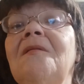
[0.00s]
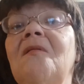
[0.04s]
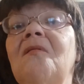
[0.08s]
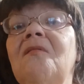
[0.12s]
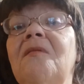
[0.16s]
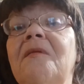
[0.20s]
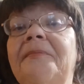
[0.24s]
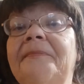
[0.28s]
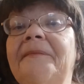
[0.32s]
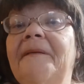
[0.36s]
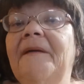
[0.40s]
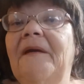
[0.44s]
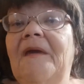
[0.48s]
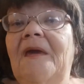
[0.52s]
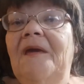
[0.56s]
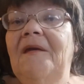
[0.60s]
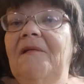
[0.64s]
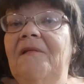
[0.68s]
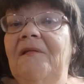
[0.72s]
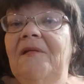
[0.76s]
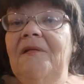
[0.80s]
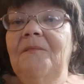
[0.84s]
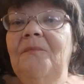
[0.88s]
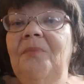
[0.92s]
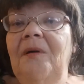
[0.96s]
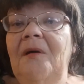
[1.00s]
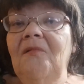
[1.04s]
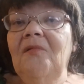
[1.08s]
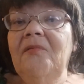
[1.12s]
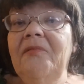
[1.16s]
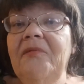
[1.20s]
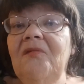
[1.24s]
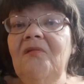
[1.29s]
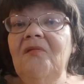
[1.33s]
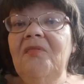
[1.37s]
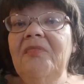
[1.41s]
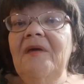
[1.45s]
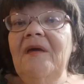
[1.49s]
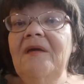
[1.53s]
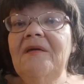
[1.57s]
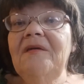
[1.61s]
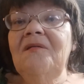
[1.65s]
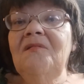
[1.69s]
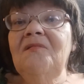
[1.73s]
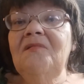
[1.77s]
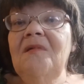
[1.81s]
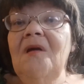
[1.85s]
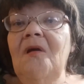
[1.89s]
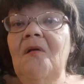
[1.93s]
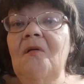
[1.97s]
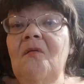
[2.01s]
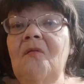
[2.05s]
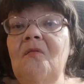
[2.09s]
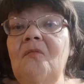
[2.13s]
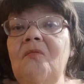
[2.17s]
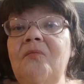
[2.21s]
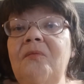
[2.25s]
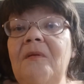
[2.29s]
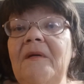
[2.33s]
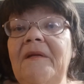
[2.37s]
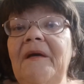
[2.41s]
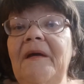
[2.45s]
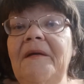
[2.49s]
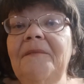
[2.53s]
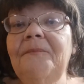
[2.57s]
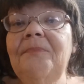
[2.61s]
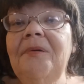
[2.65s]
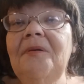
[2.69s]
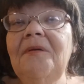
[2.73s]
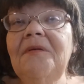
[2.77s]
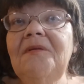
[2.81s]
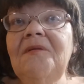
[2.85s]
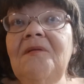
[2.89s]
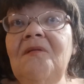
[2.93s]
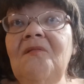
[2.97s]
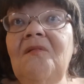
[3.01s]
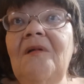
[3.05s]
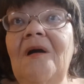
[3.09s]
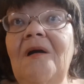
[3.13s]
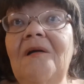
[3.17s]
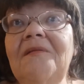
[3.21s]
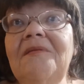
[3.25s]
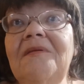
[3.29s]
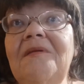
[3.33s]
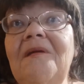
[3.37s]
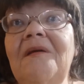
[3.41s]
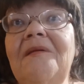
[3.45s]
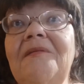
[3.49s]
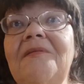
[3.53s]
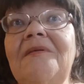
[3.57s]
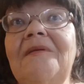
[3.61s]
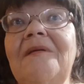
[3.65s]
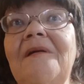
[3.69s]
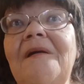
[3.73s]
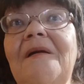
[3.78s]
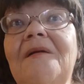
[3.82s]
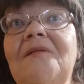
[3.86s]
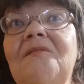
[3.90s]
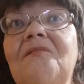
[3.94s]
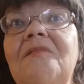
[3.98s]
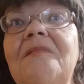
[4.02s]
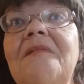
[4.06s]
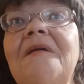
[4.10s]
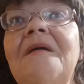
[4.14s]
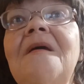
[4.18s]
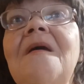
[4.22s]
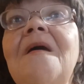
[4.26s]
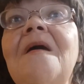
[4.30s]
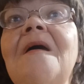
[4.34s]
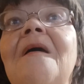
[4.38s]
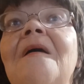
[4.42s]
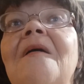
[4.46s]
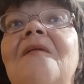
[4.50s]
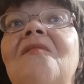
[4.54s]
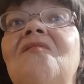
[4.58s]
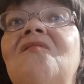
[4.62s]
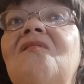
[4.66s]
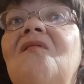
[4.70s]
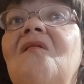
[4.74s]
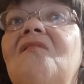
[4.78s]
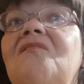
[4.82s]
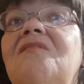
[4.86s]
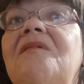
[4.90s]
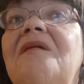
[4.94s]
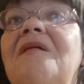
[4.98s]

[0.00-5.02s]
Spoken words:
notification bell so that you know when I put new content out. So